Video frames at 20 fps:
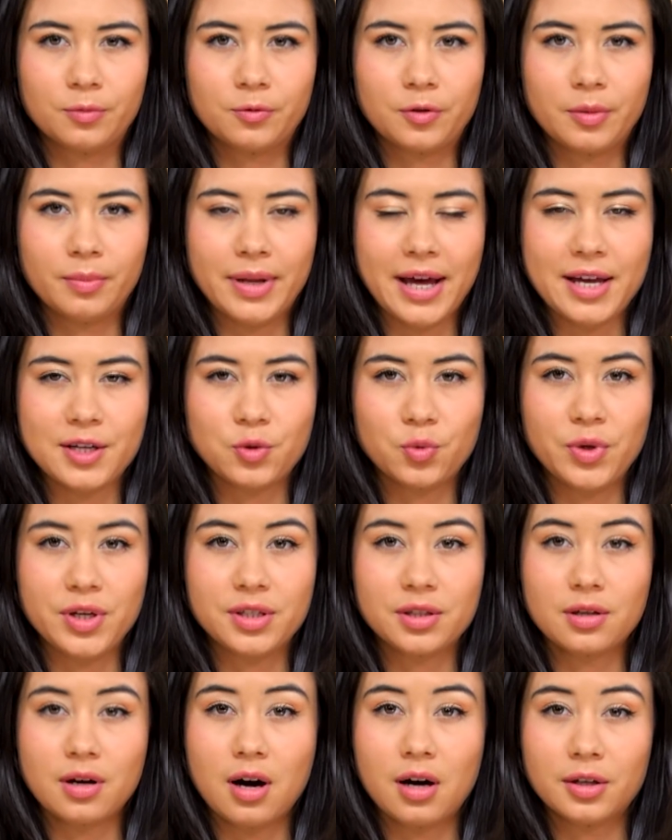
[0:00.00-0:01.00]
from last
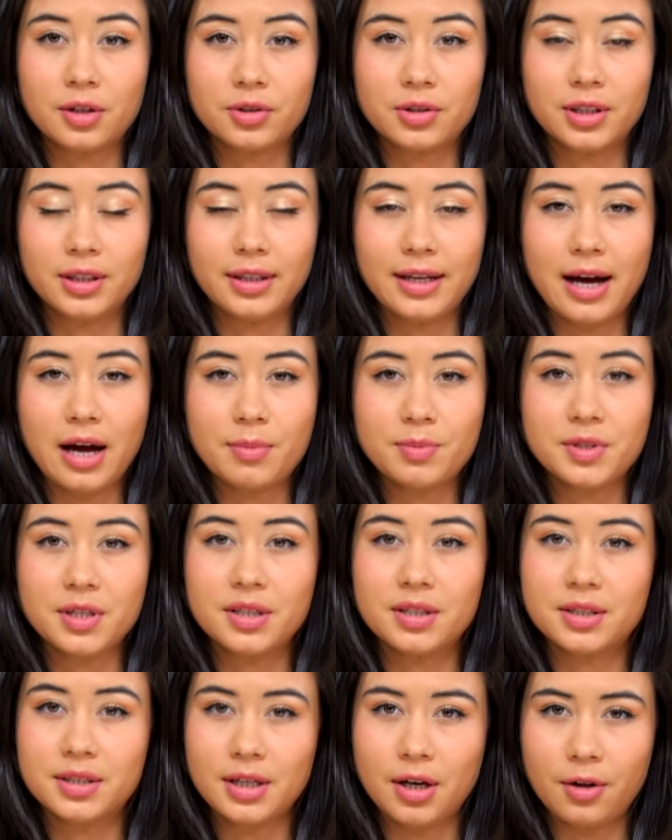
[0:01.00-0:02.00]
week's condo collapse
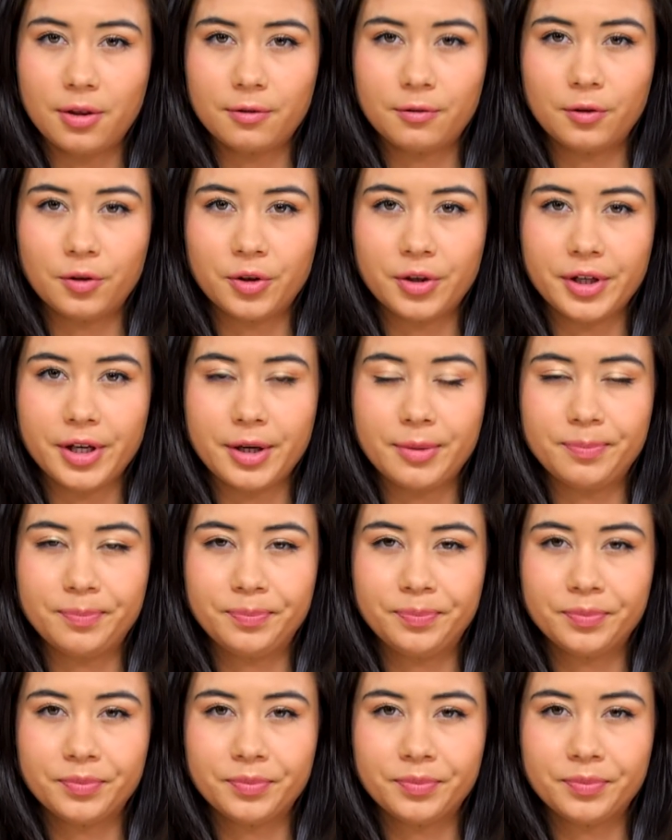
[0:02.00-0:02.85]
in South Florida.